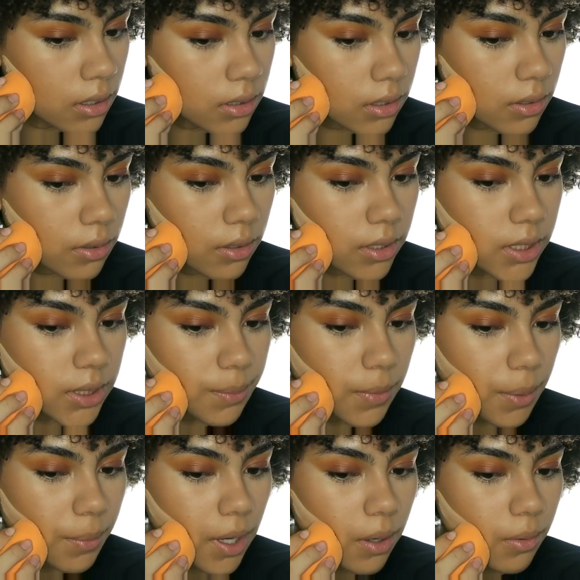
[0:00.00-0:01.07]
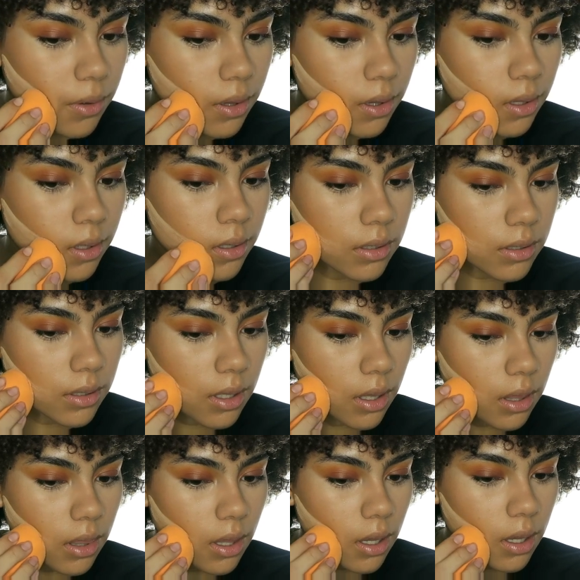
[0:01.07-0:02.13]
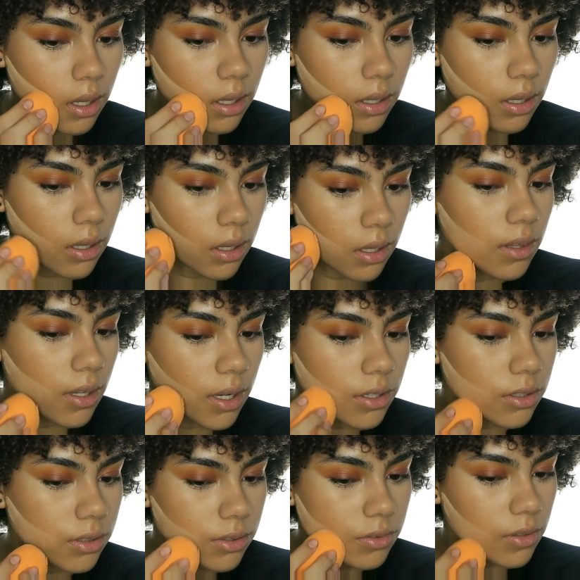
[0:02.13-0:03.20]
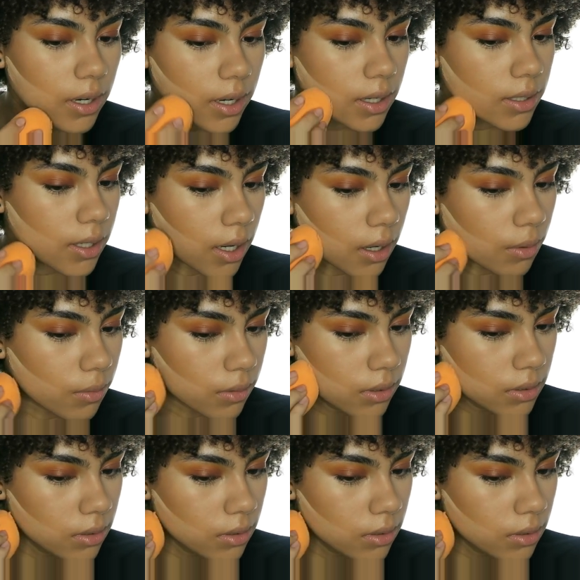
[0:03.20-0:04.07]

towards my mouth, just like that. And then I just drag it down.